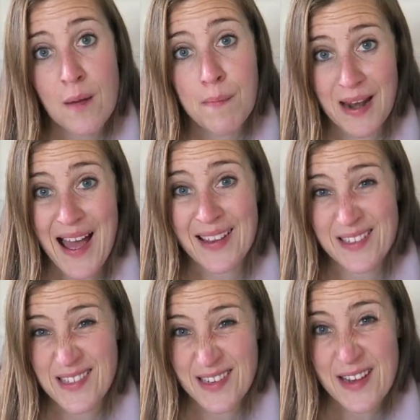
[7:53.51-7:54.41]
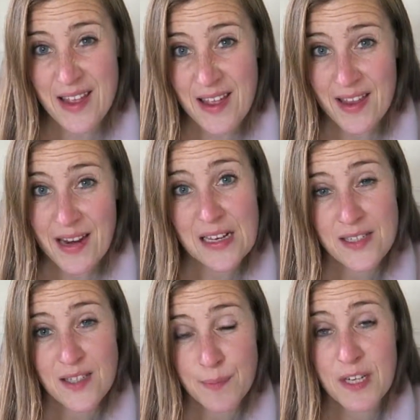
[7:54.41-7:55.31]
plans in here in
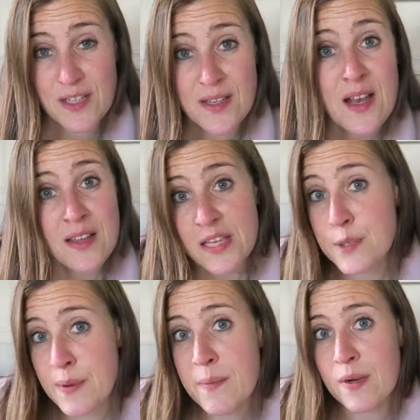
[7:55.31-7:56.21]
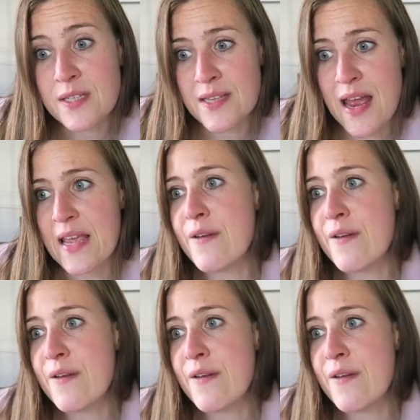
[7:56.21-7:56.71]
essence, because these people are saying,